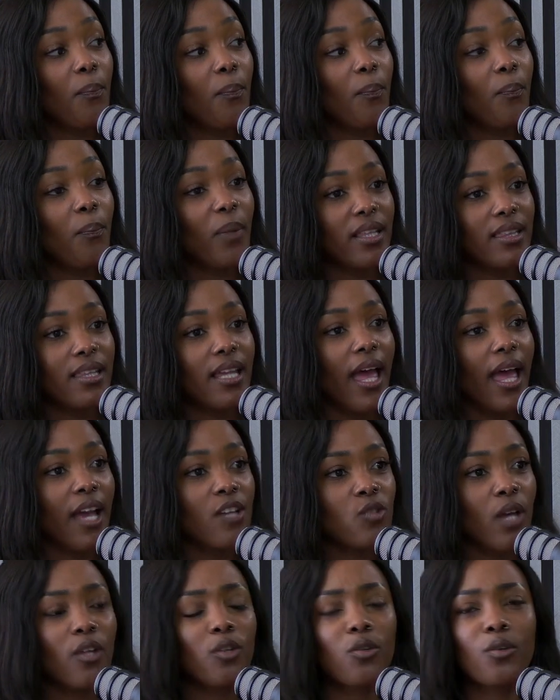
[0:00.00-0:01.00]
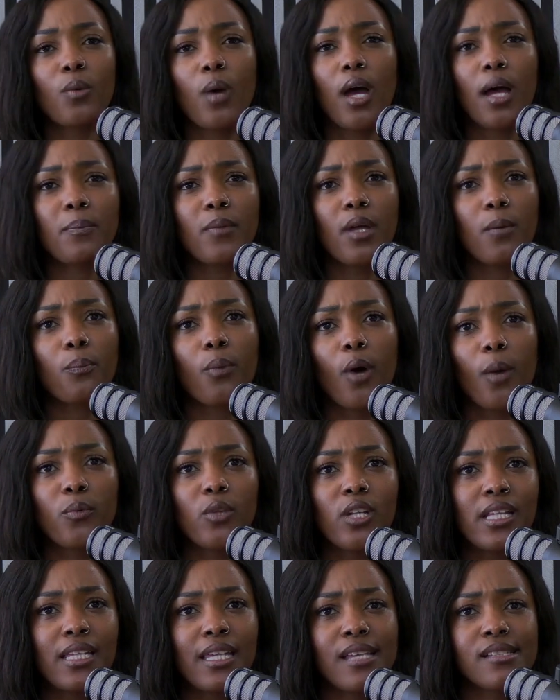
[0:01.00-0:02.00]
But the actual, I know a
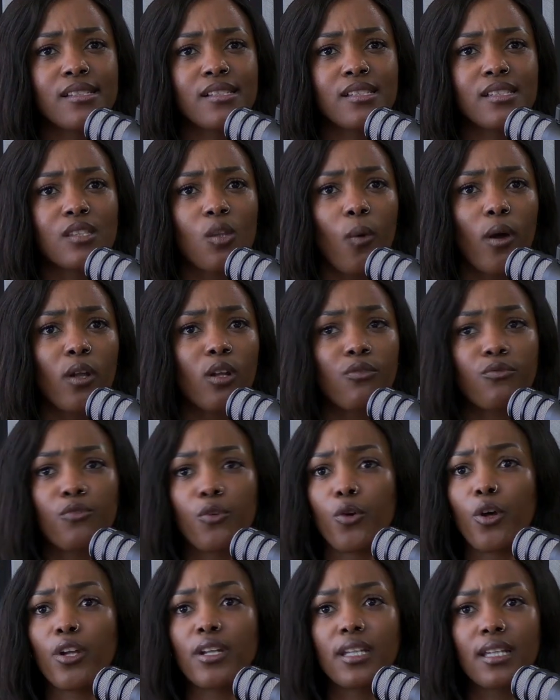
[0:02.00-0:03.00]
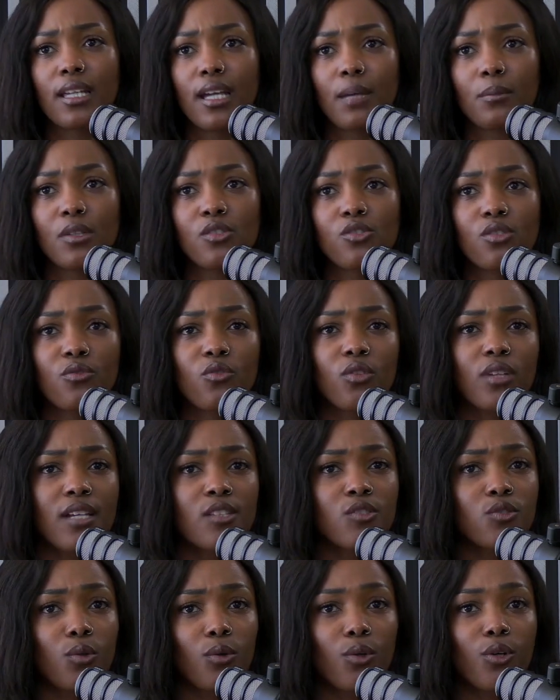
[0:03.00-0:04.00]
popular case is the one of Veronica. I'm not sure if you
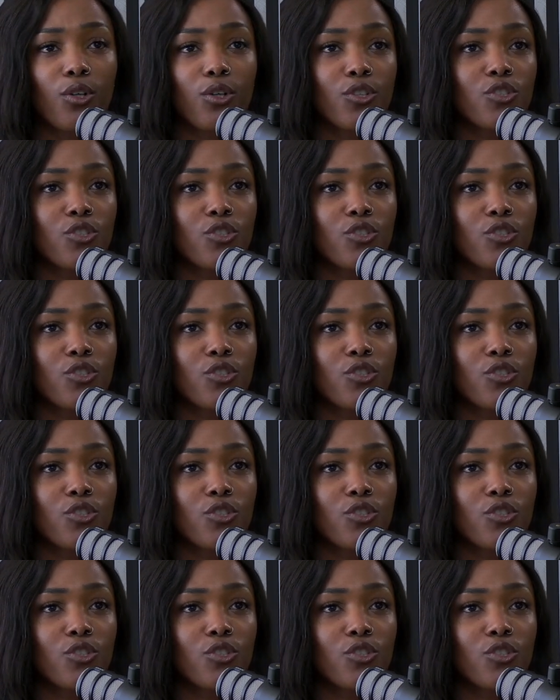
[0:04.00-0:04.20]
guys know her.